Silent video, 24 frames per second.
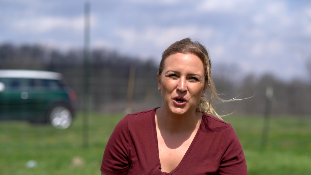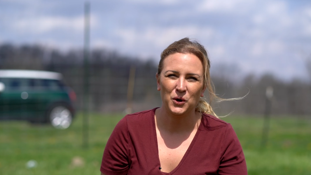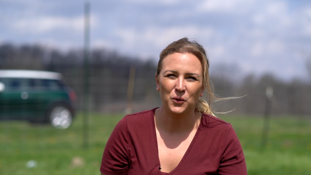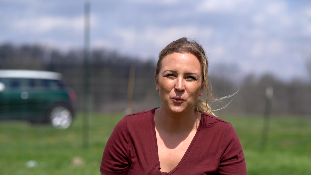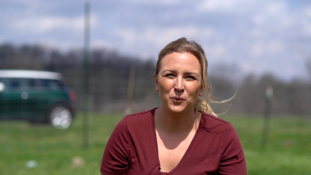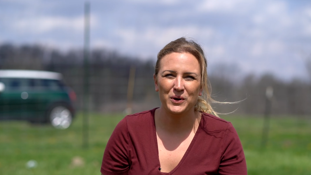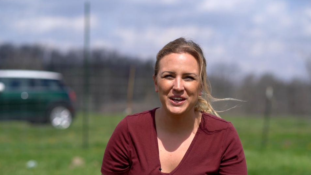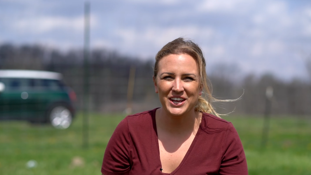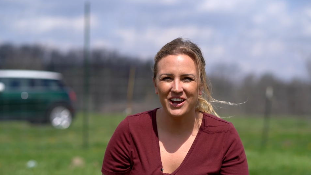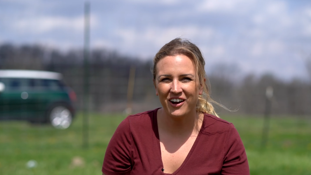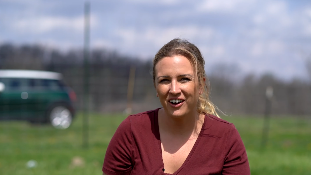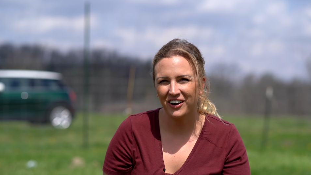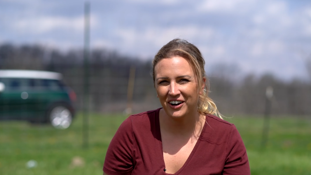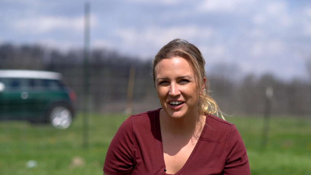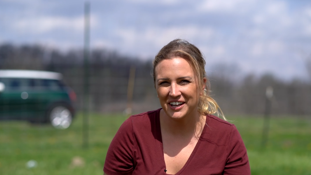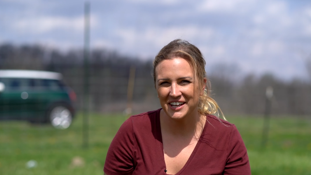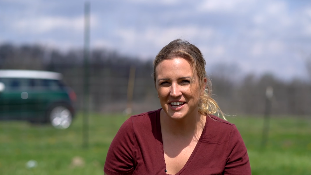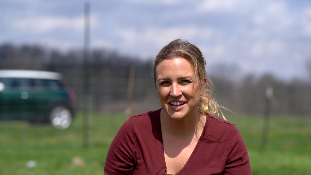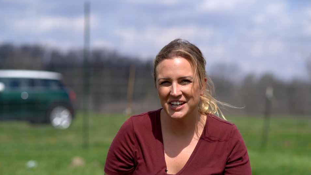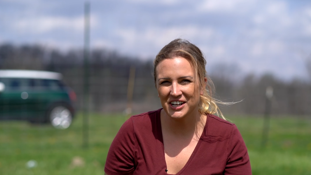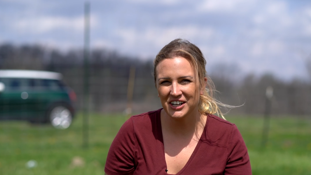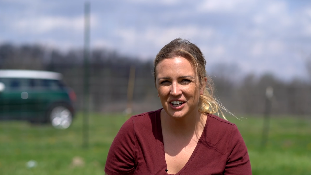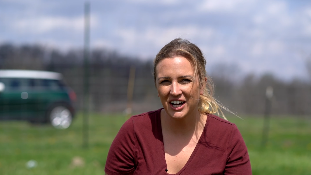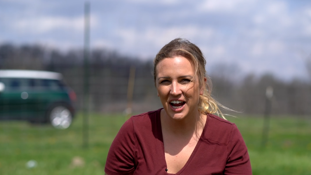We are
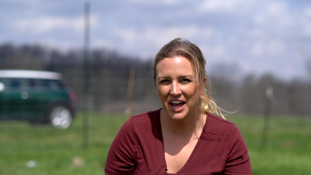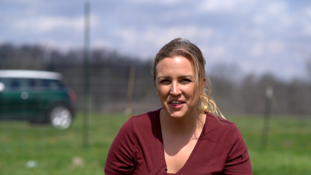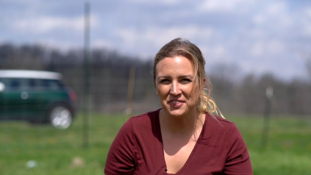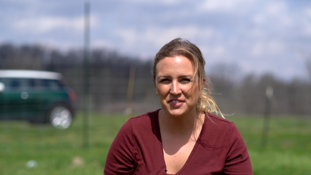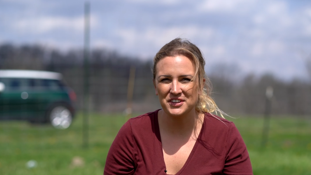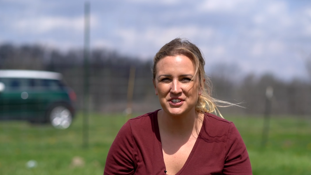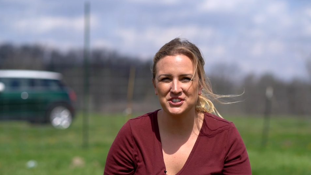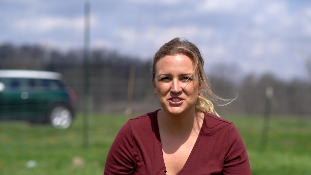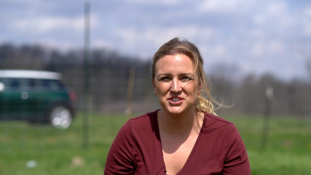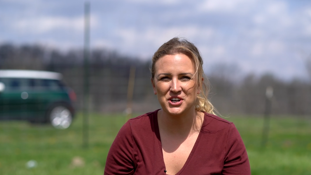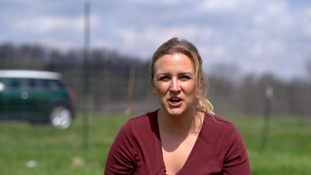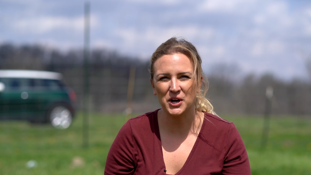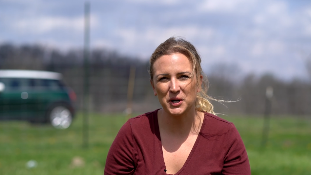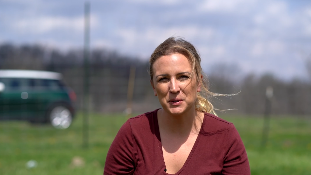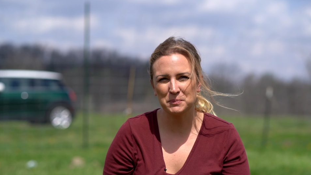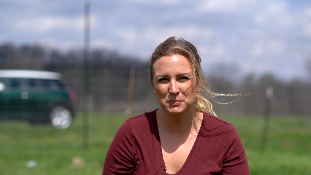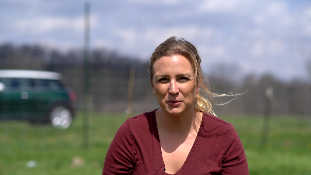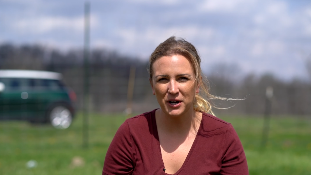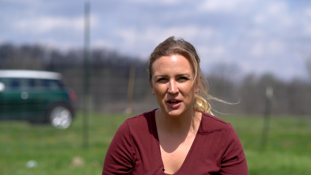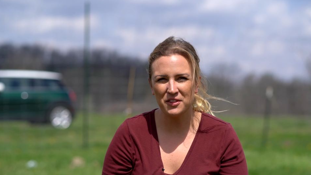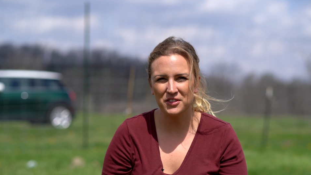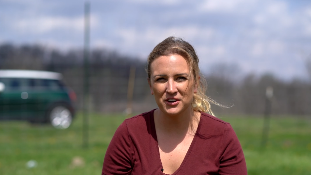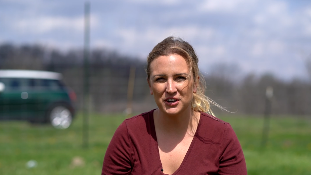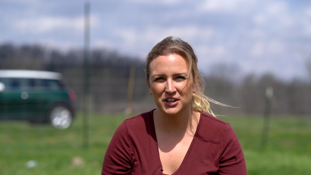here at the Stark
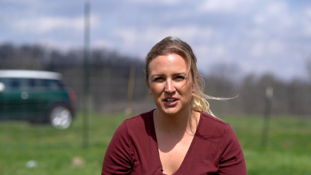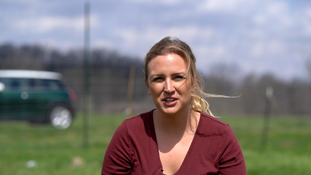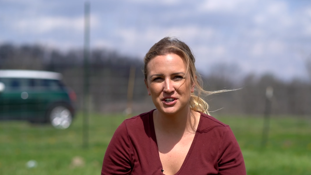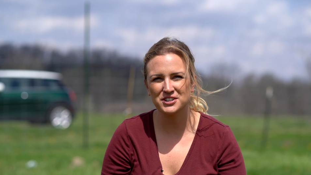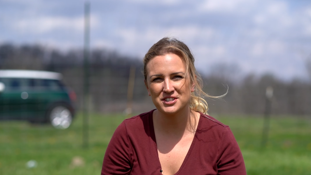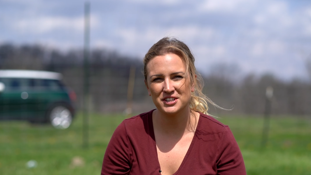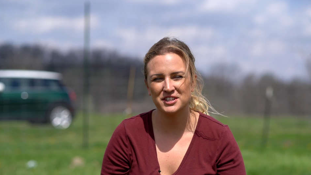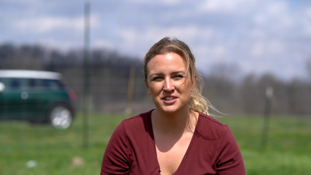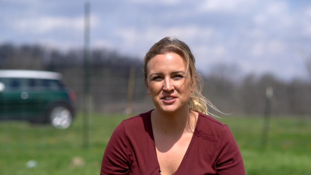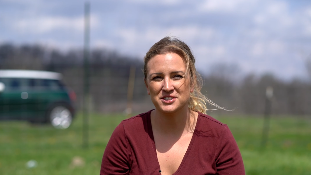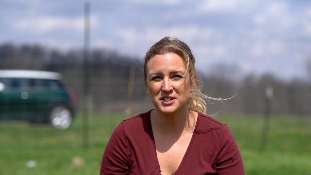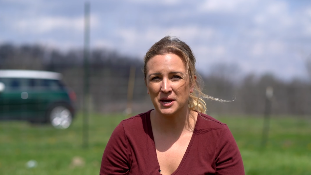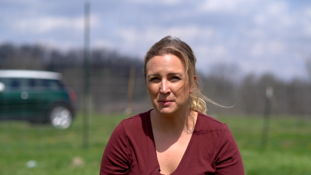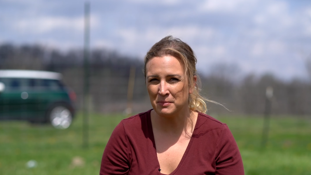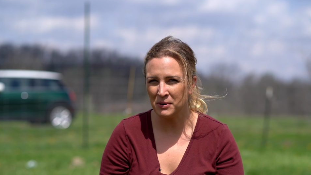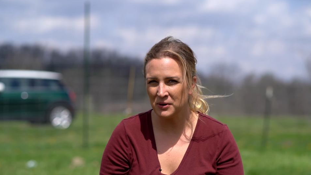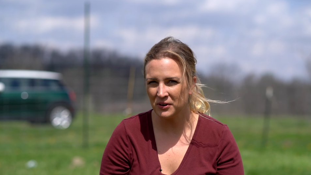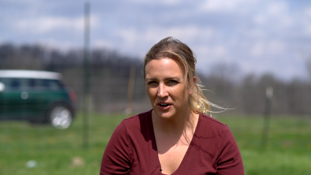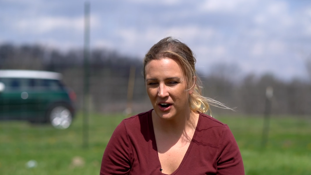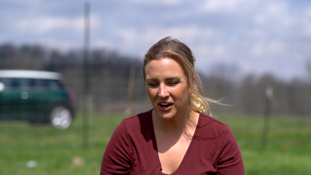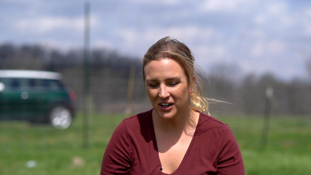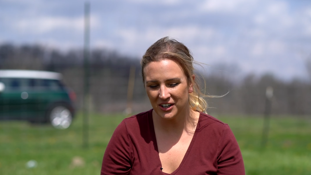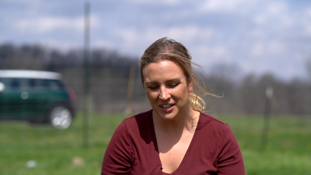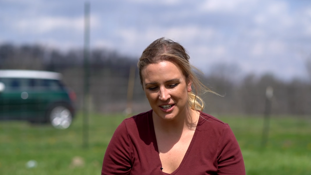Brothers Demo
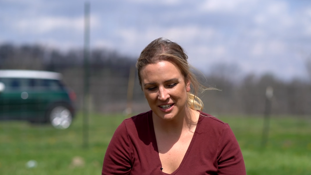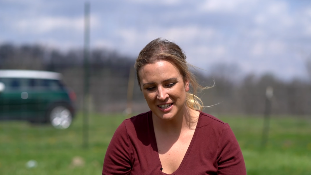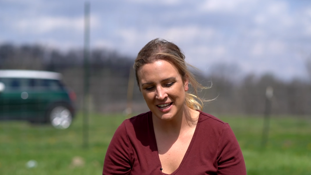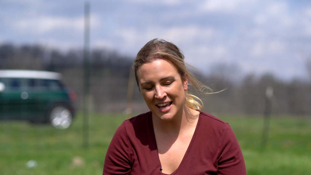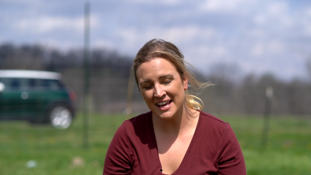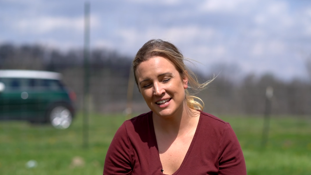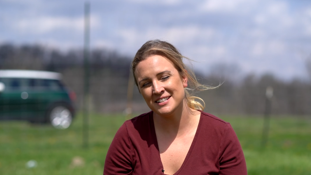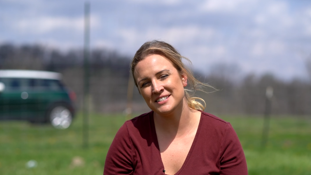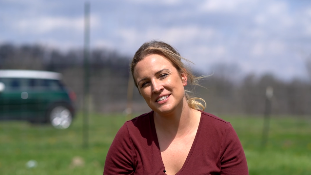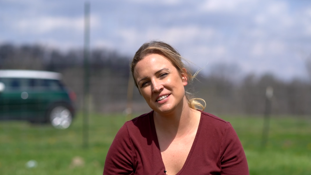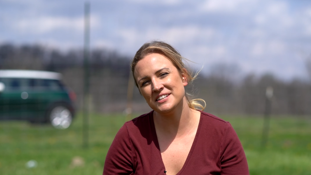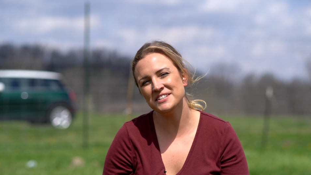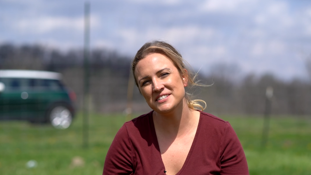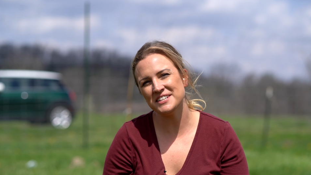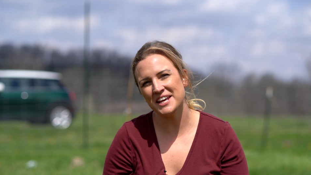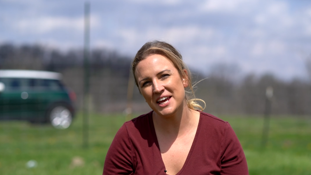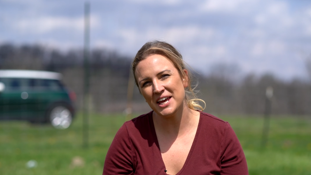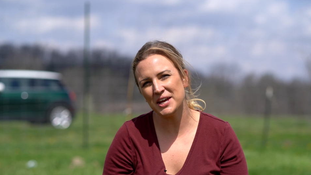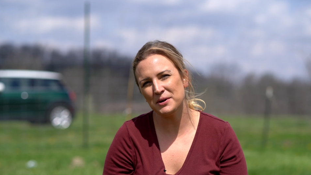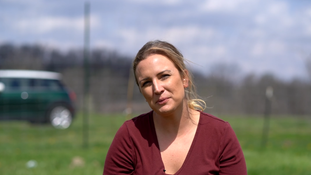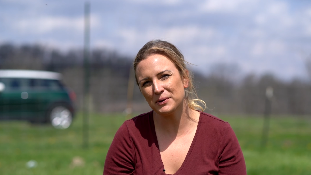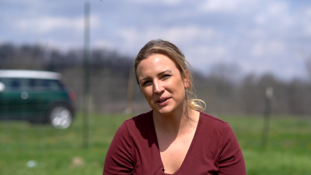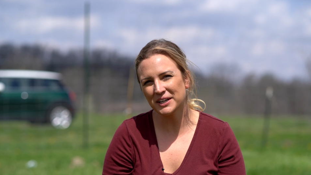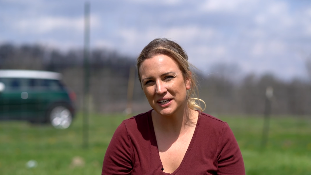Garden and
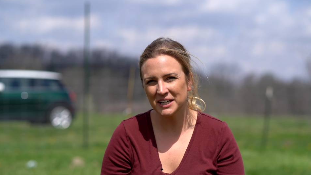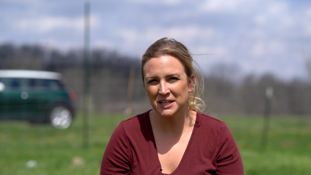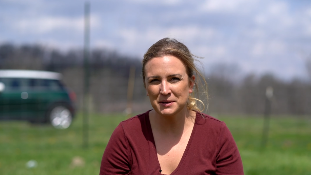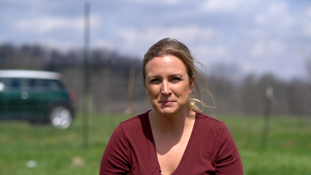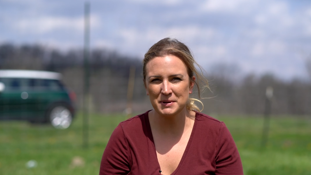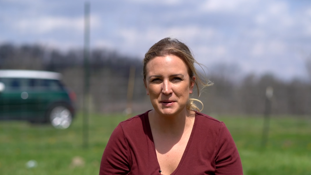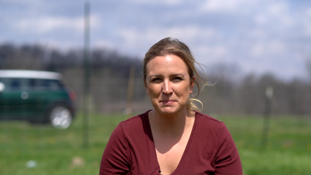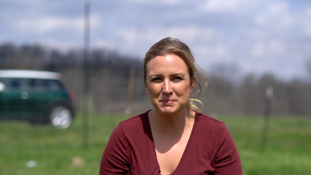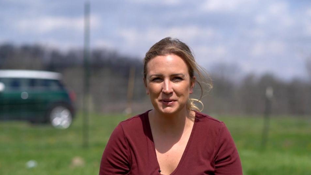today we're gonna be